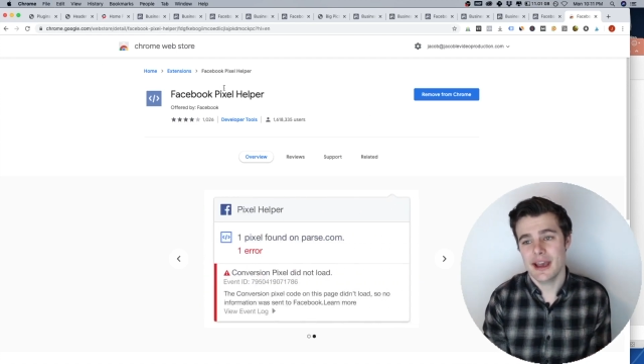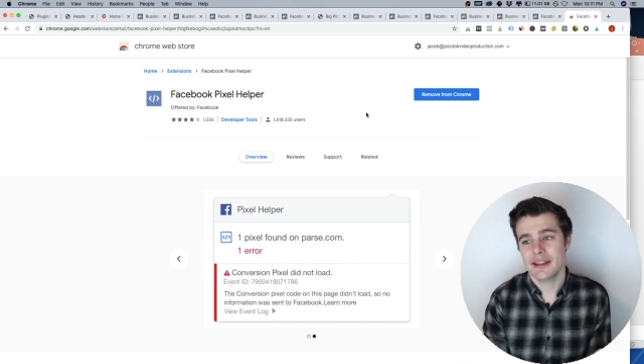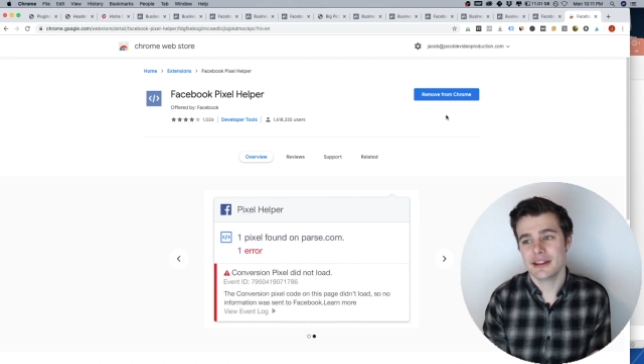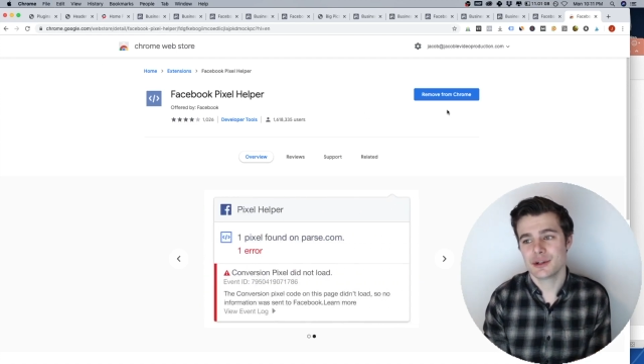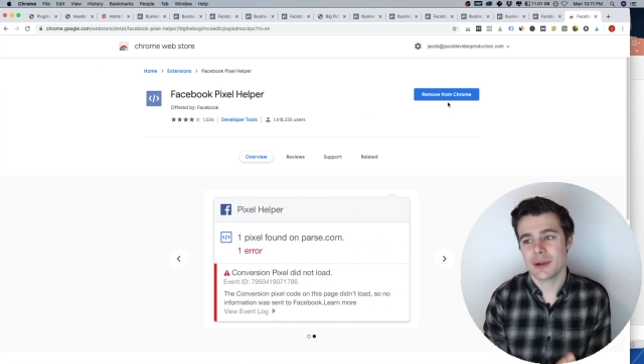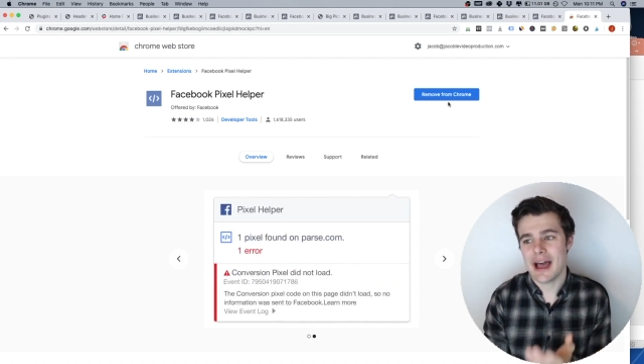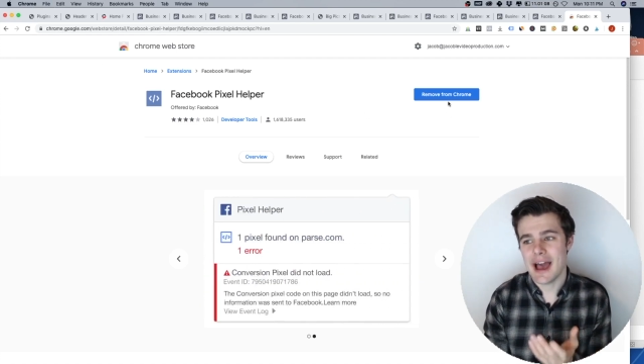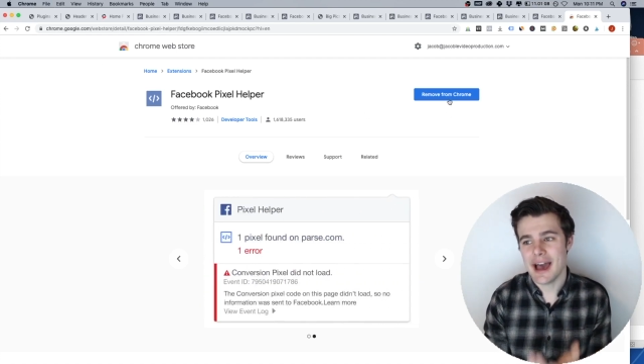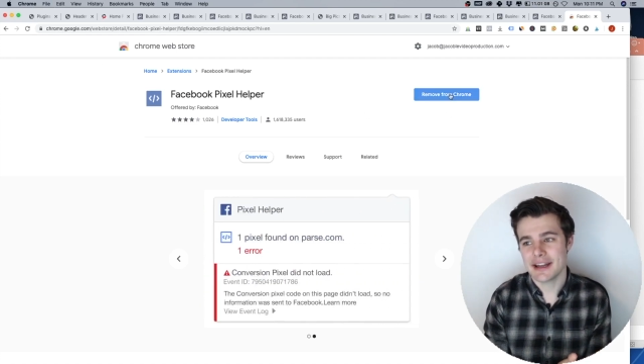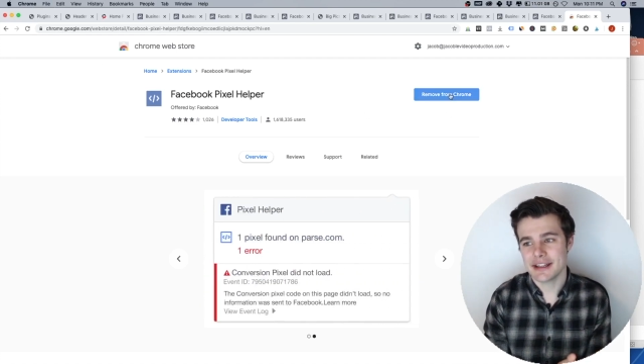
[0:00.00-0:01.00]
and then you'll
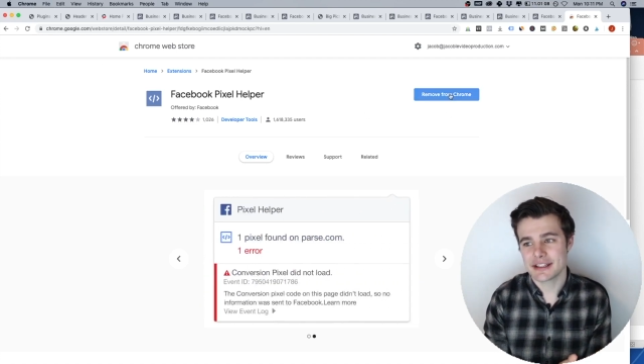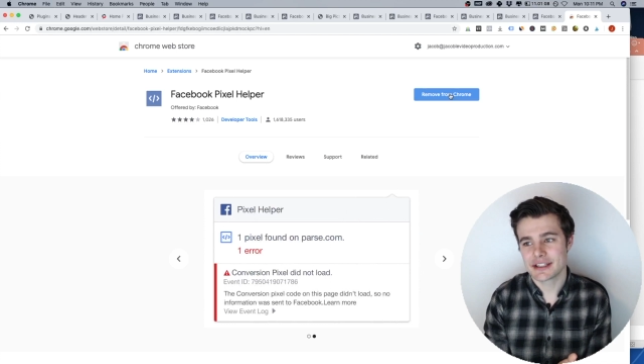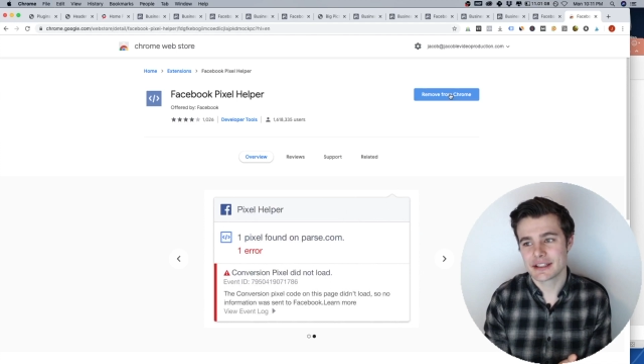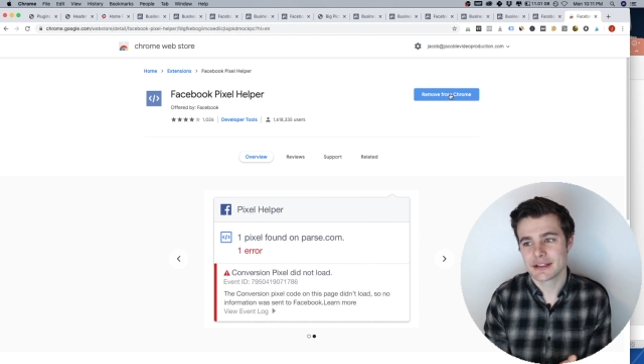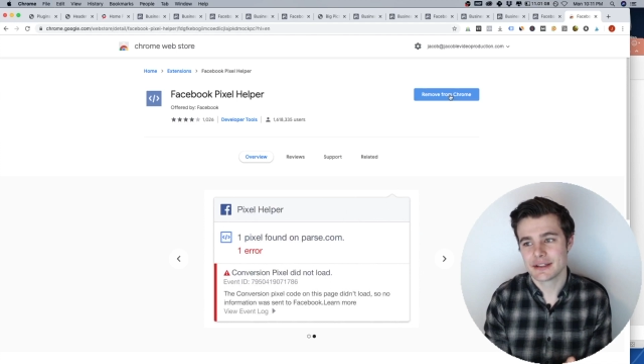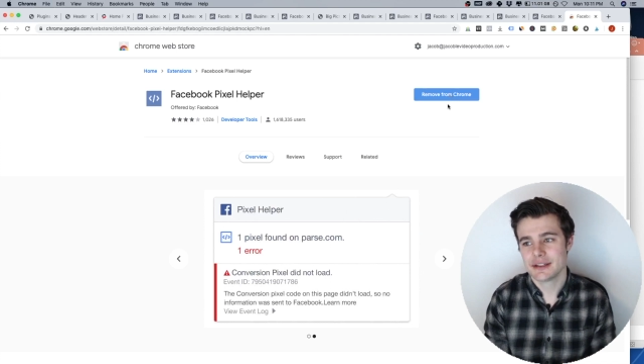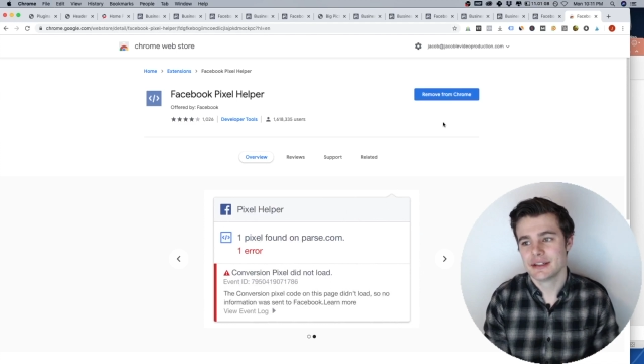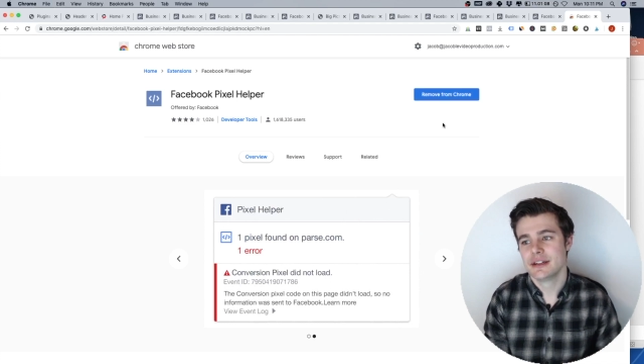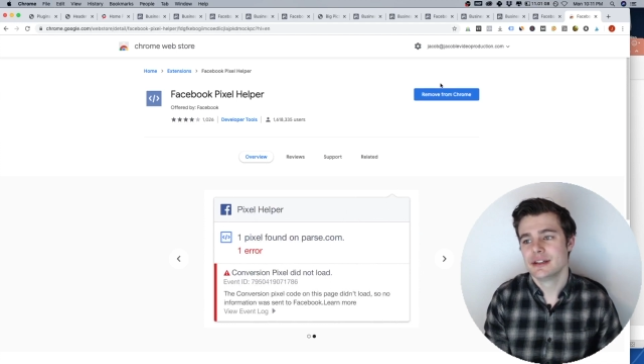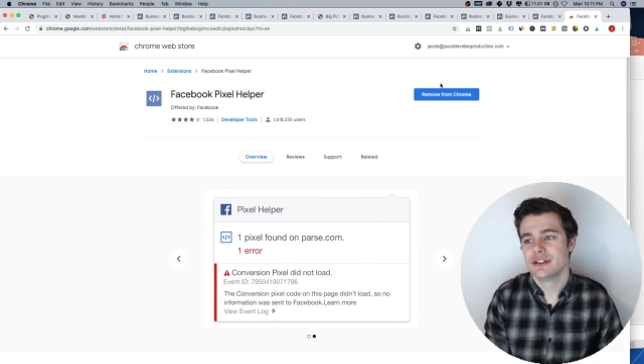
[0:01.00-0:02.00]
add it
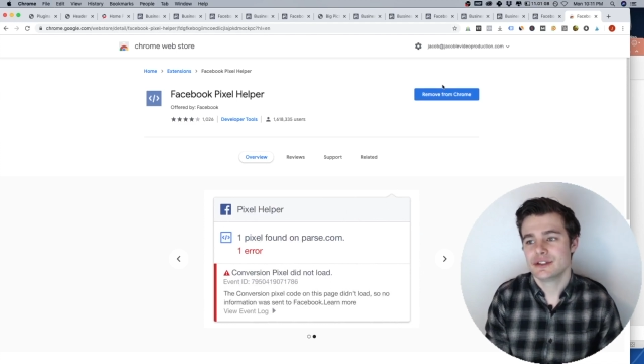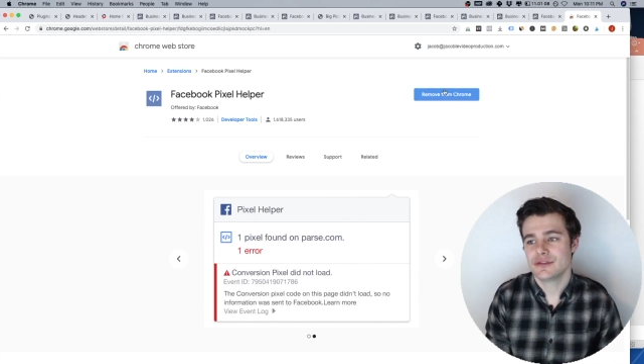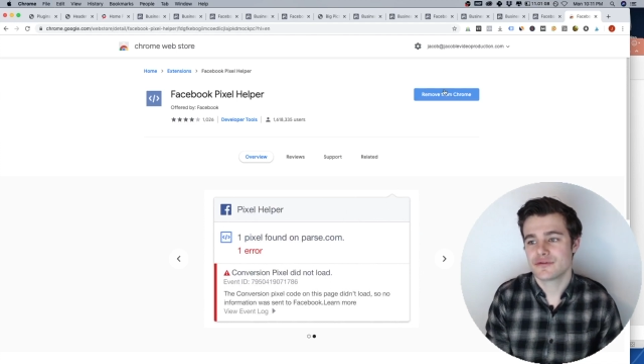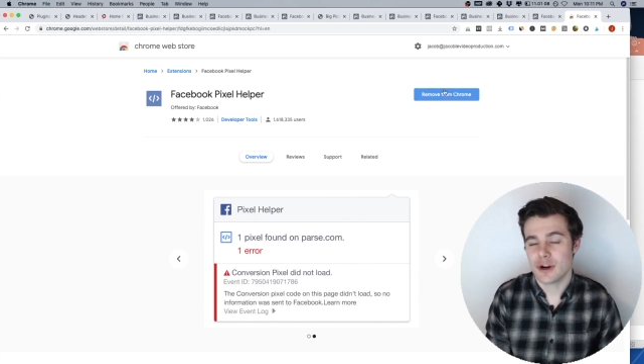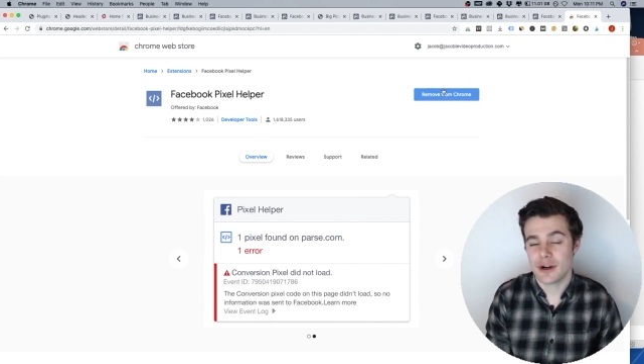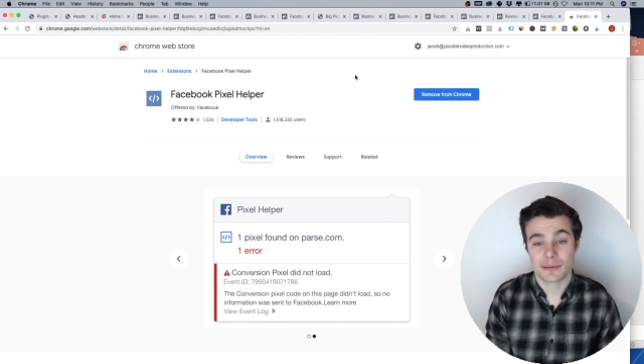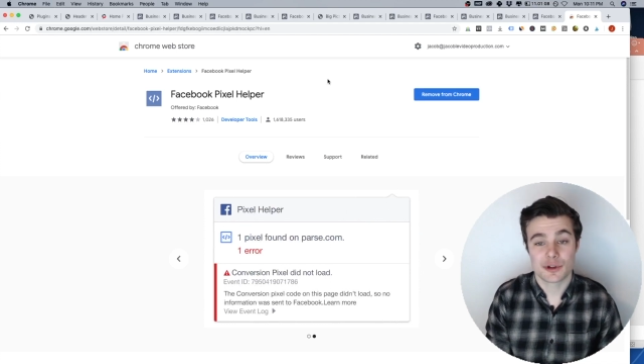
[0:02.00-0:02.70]
from